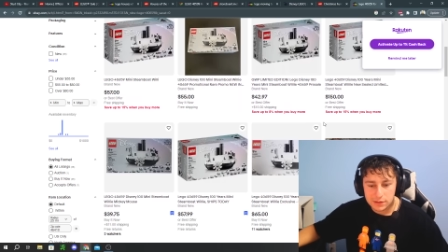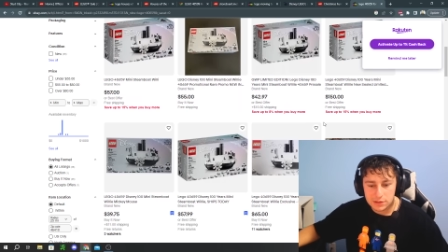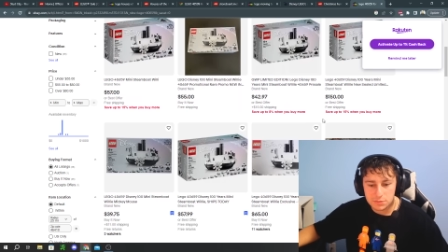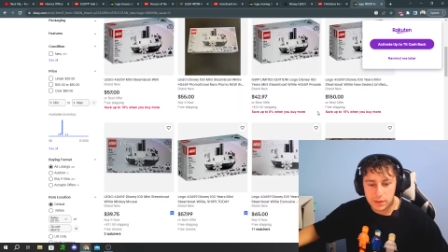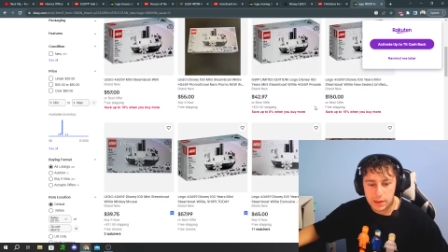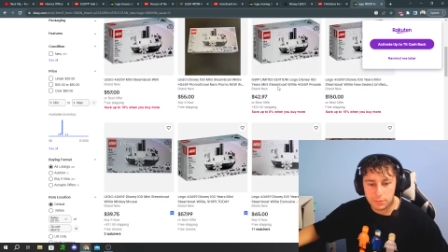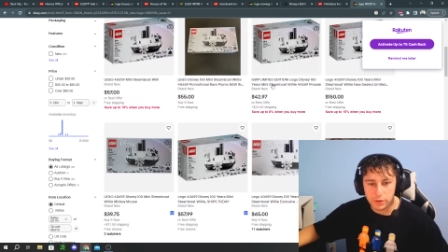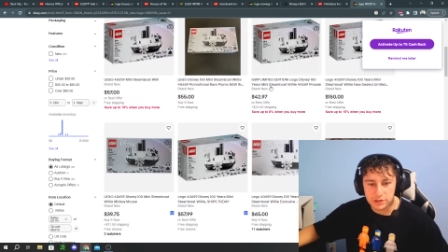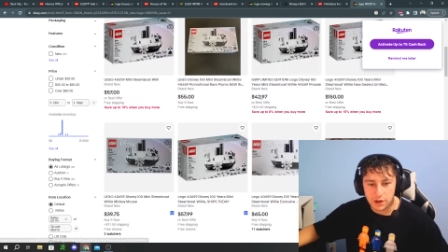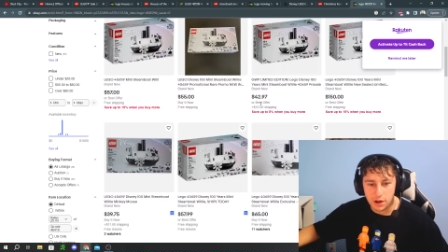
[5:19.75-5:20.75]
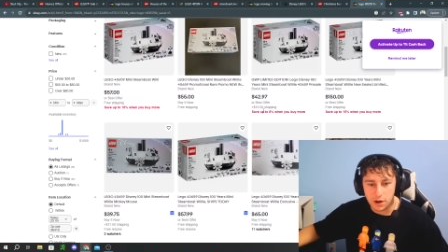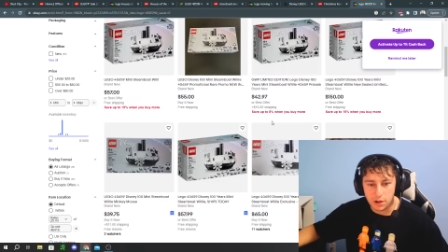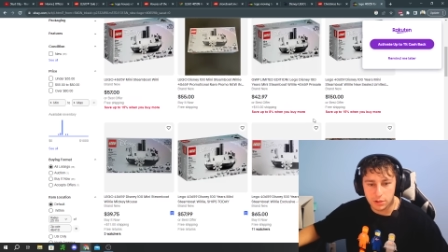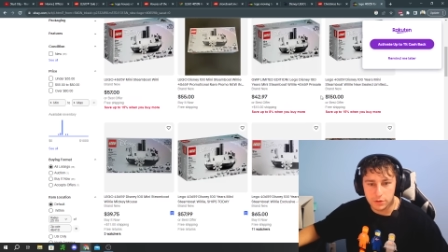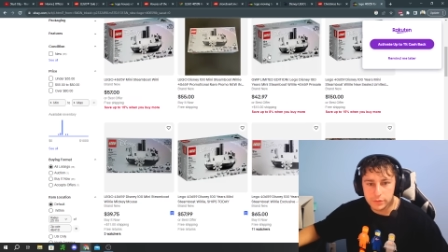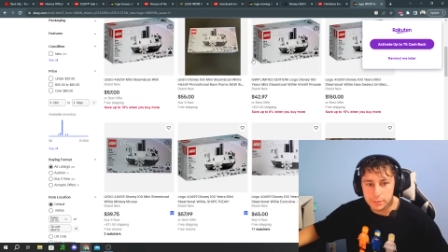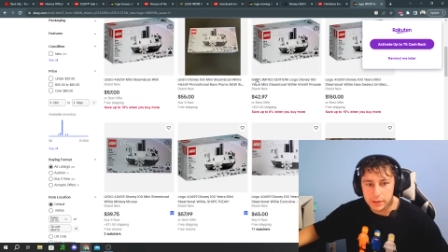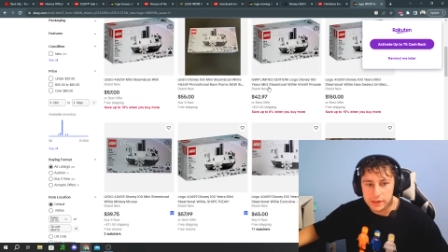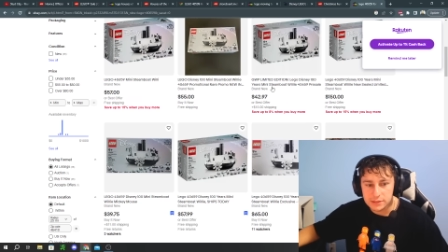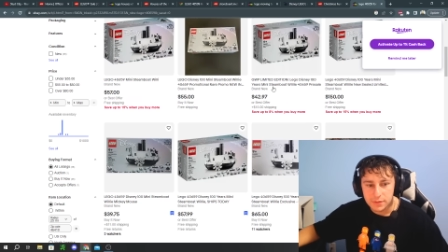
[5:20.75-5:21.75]
this bad boy's all over the
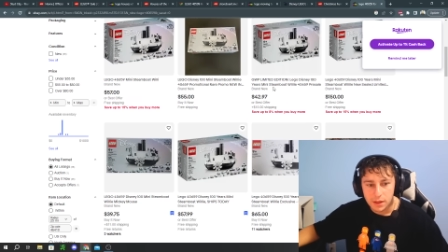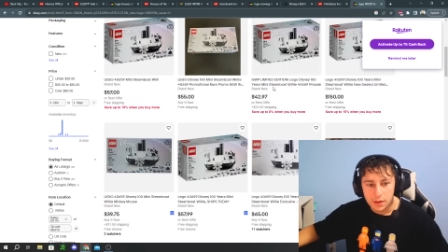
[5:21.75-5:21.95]
place.